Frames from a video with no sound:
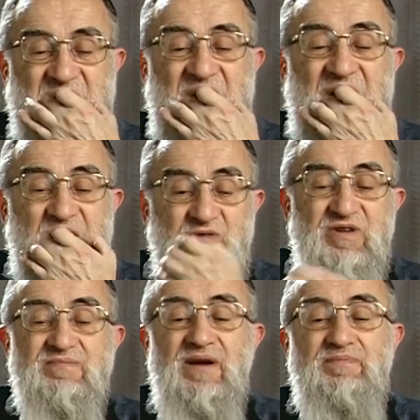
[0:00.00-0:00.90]
I do
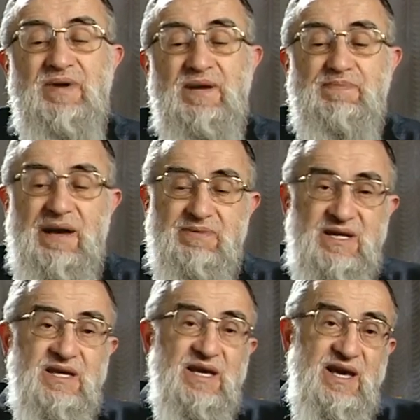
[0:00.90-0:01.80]
remember a
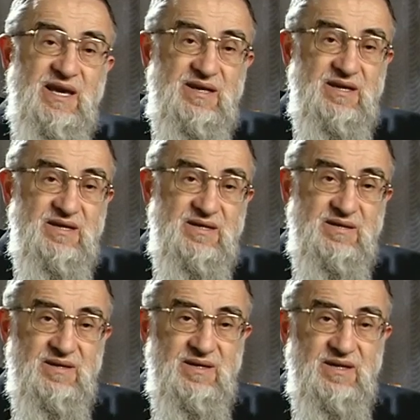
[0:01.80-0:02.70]
public hanging.
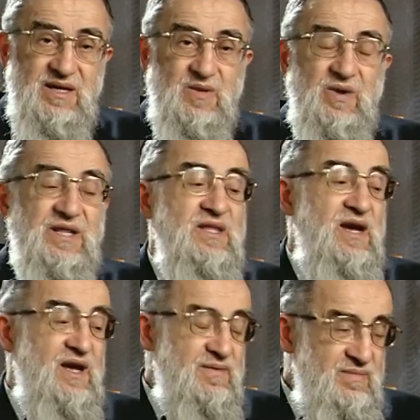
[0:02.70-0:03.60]
At one
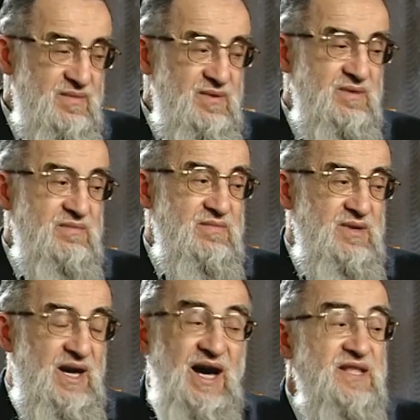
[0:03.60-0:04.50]
time,
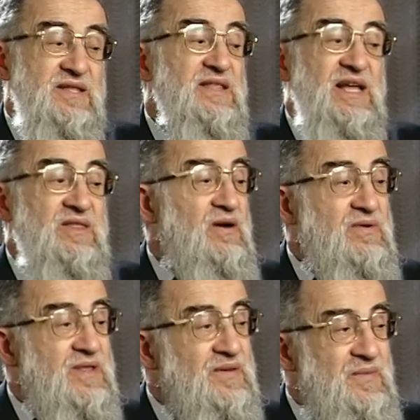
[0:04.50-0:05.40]
I did not
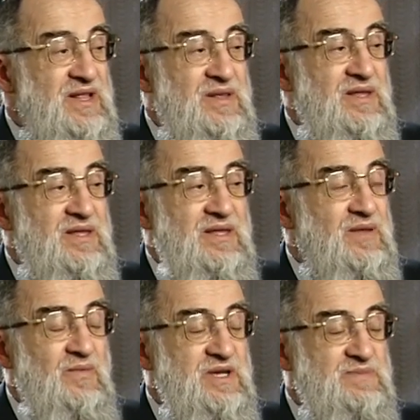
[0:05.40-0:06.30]
know what
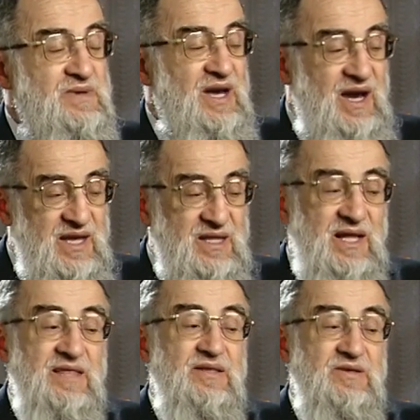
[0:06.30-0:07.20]
was behind.
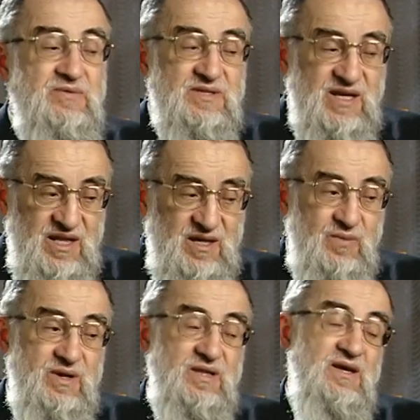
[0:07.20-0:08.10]
I'll soon tell you
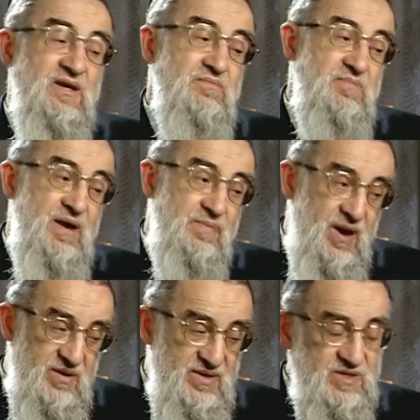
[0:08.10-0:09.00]
what my
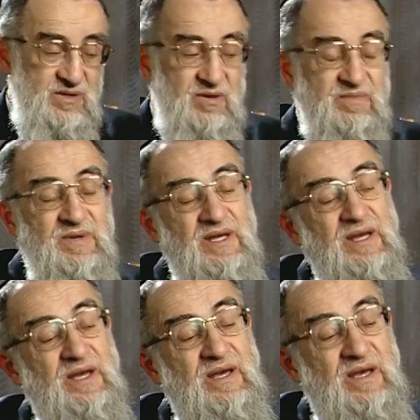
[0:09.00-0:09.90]
parents told me,
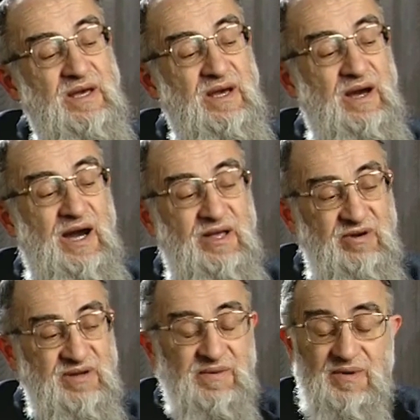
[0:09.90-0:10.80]
I do
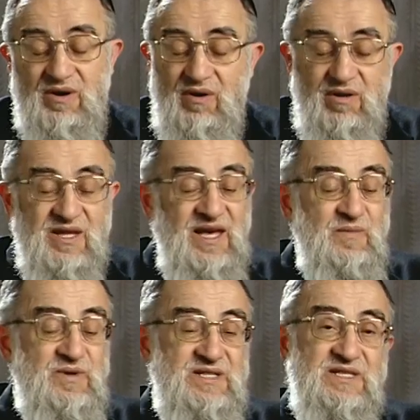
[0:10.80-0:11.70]
remember the whole
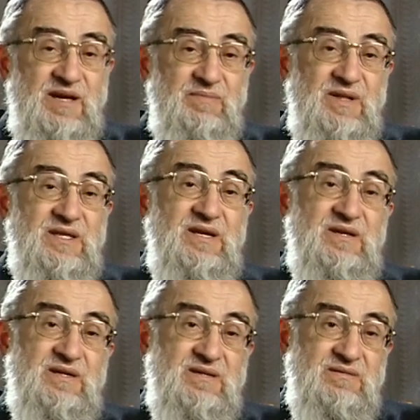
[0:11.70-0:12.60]
camp was assembled.
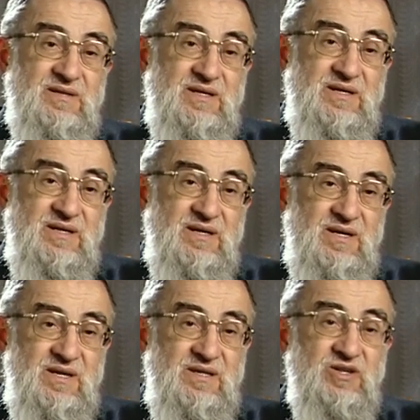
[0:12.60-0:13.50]

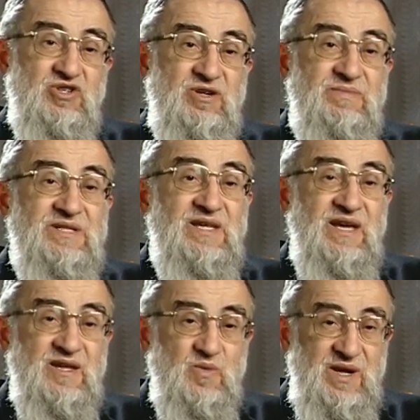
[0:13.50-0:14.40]
The Germans
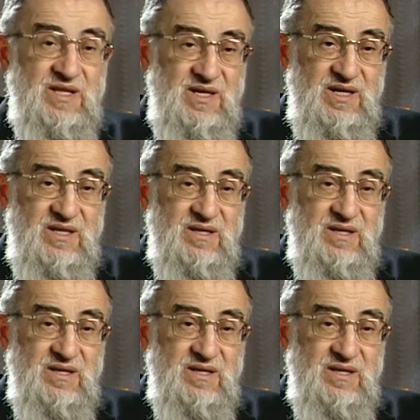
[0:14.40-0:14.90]
hanged one Yid.